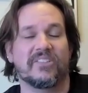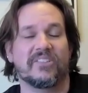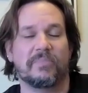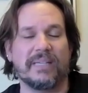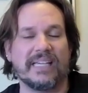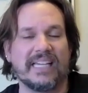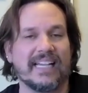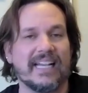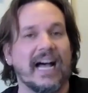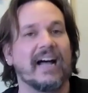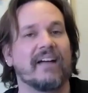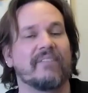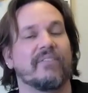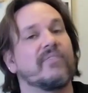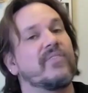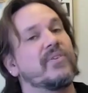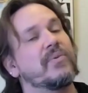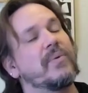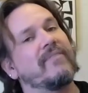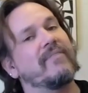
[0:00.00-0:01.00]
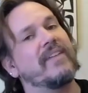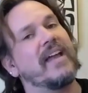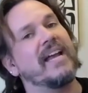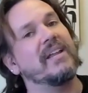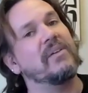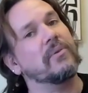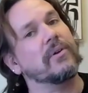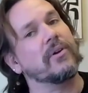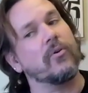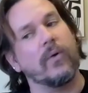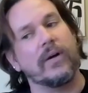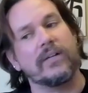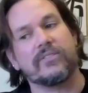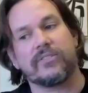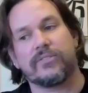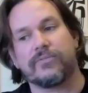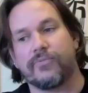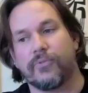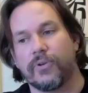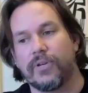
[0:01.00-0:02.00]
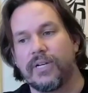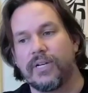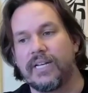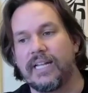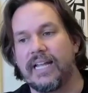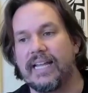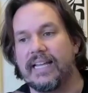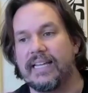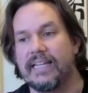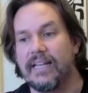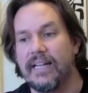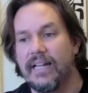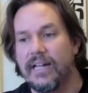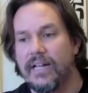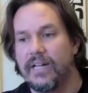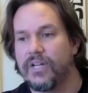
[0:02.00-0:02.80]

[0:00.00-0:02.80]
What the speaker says: Speaking of, if you have any requests for today,